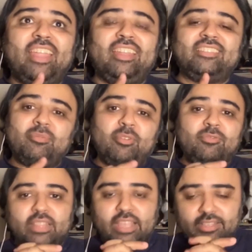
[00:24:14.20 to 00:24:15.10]
And
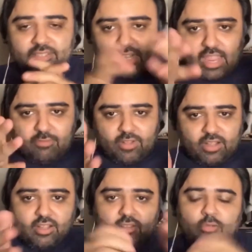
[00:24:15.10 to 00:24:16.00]
some of the things that
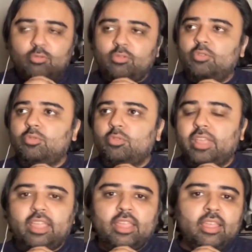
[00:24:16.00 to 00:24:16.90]
I've learned through you
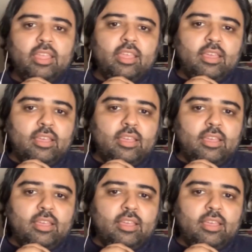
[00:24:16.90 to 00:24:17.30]
today,